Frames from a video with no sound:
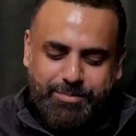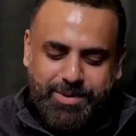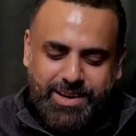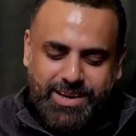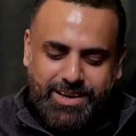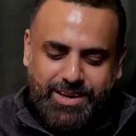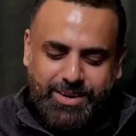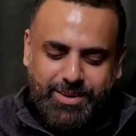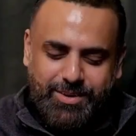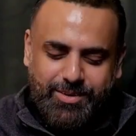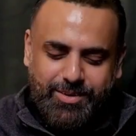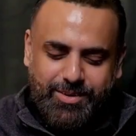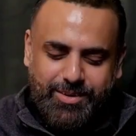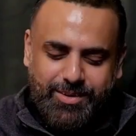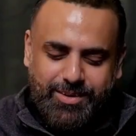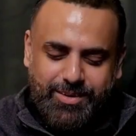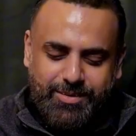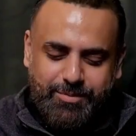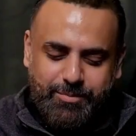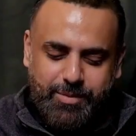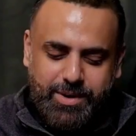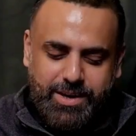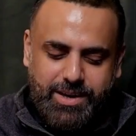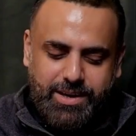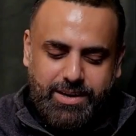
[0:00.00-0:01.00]
to bet
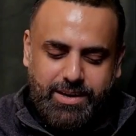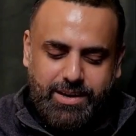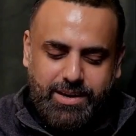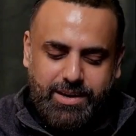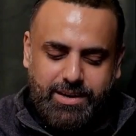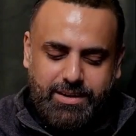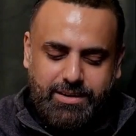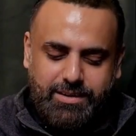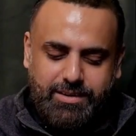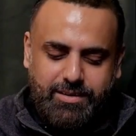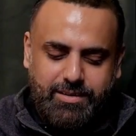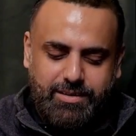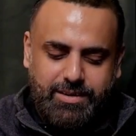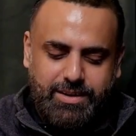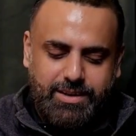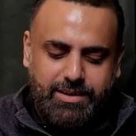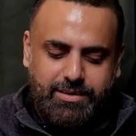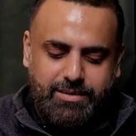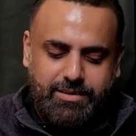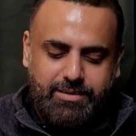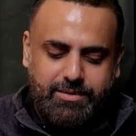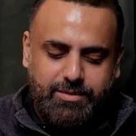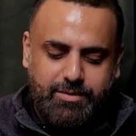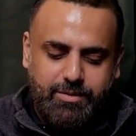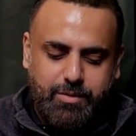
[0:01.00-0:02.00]
your entire
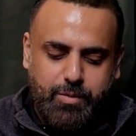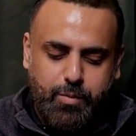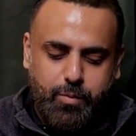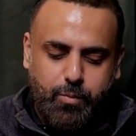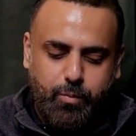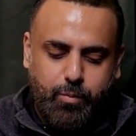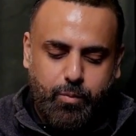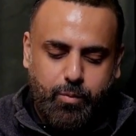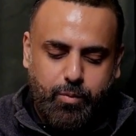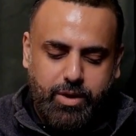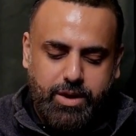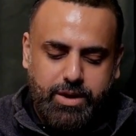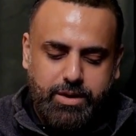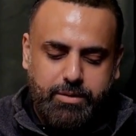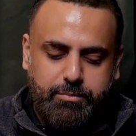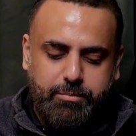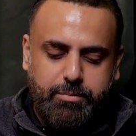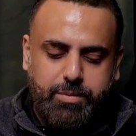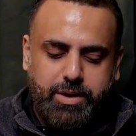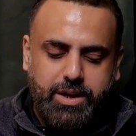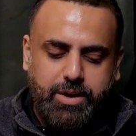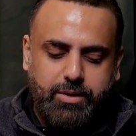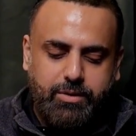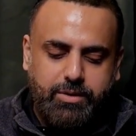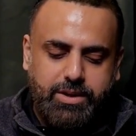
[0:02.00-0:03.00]
career on one
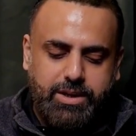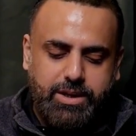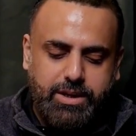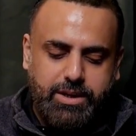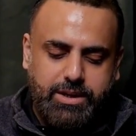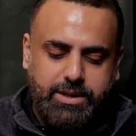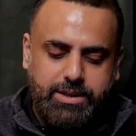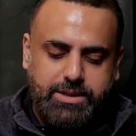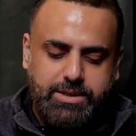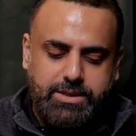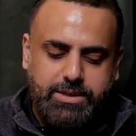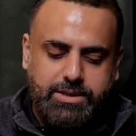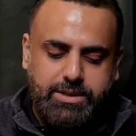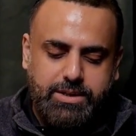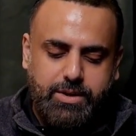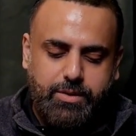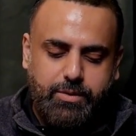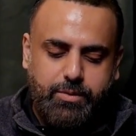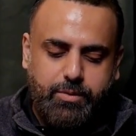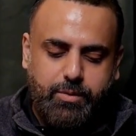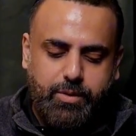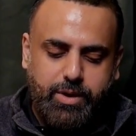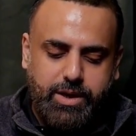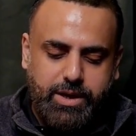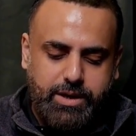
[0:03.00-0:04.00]
biotech
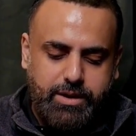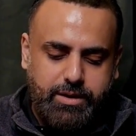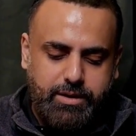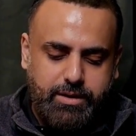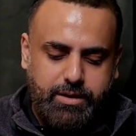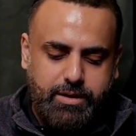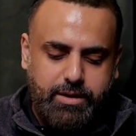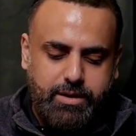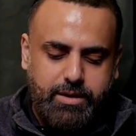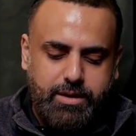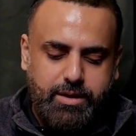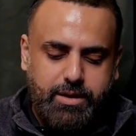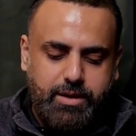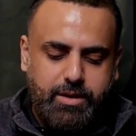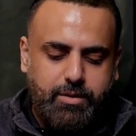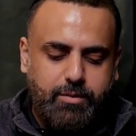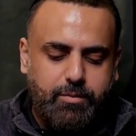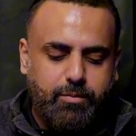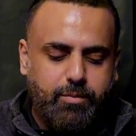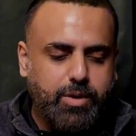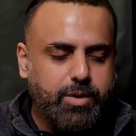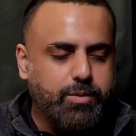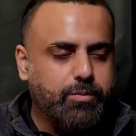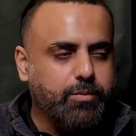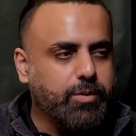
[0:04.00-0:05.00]
trend,
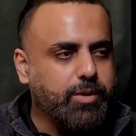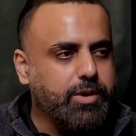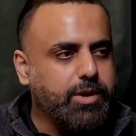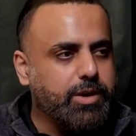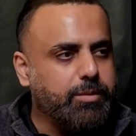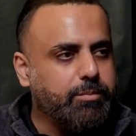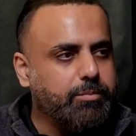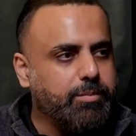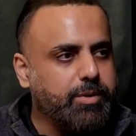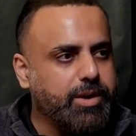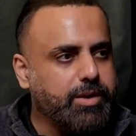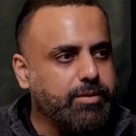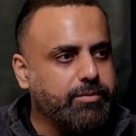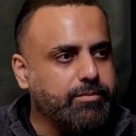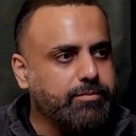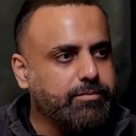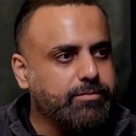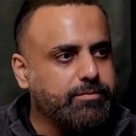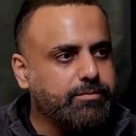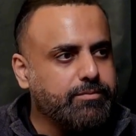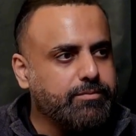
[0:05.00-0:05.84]
what would it be?